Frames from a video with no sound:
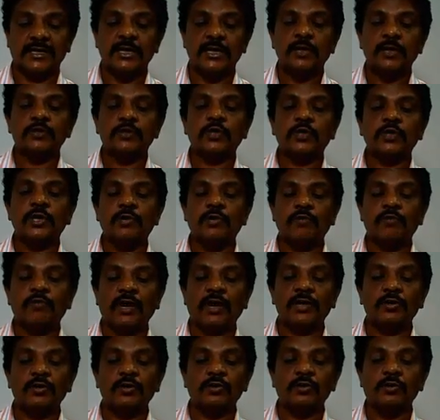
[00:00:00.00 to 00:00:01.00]
So you
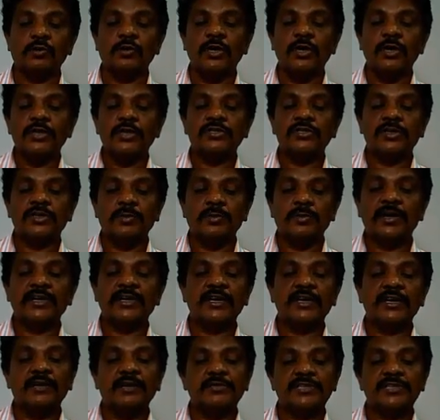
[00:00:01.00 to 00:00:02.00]
want to
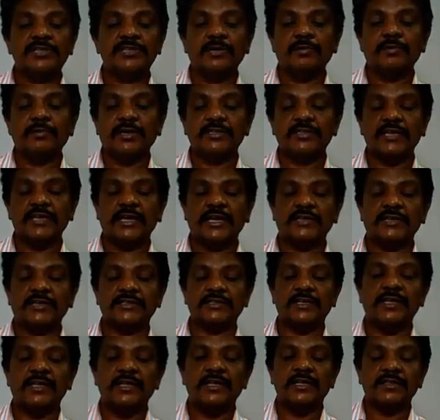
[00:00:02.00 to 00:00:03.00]
stimulated emission process,
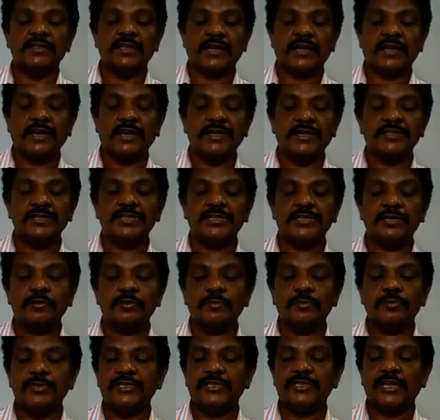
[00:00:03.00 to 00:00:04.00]
the condition to
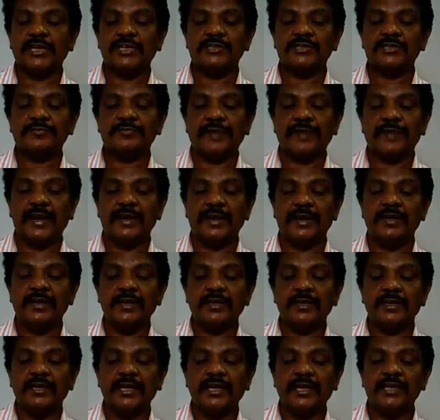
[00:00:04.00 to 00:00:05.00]
be satisfied
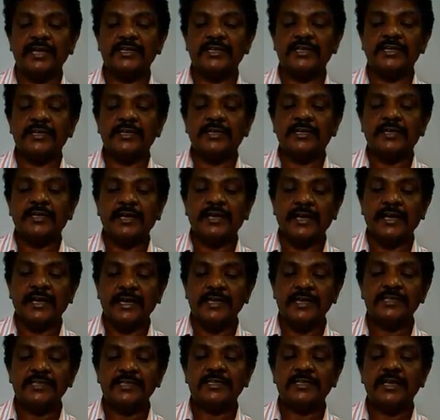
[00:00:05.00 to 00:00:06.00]

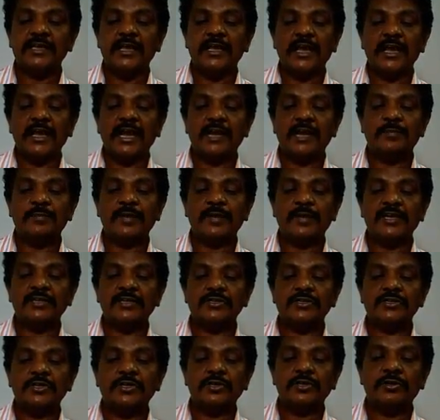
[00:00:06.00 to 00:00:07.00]
is 8 pi H
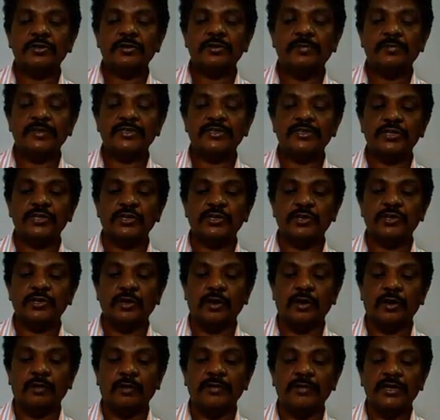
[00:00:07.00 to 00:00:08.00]
nu q by
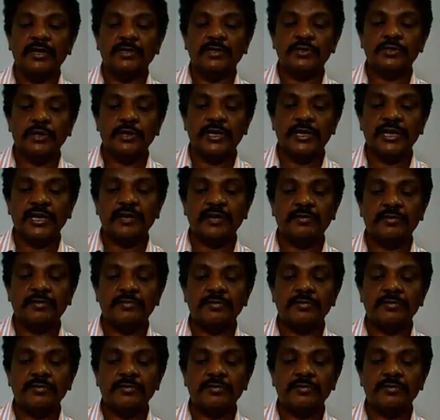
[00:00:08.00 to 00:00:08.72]
Cq should be